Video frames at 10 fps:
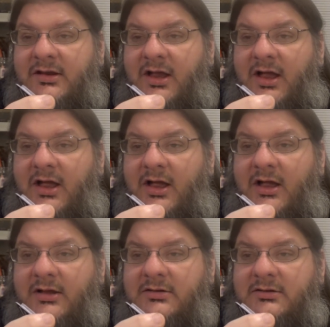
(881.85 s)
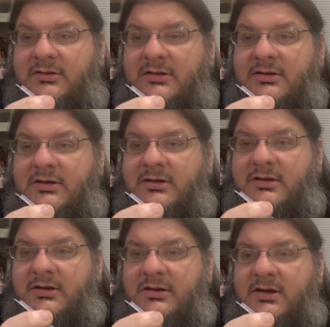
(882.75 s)

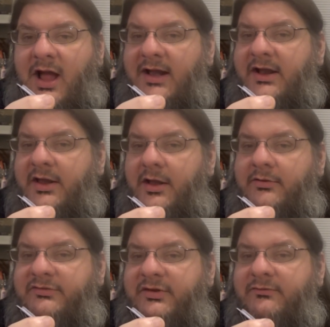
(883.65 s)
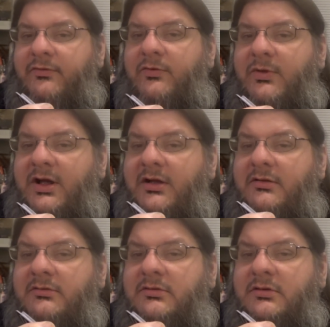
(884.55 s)
kind of ghosted for a
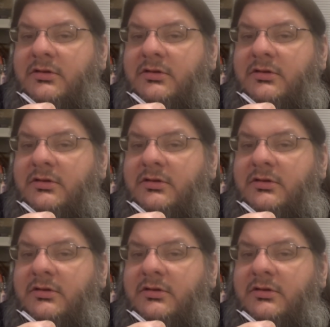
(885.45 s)
while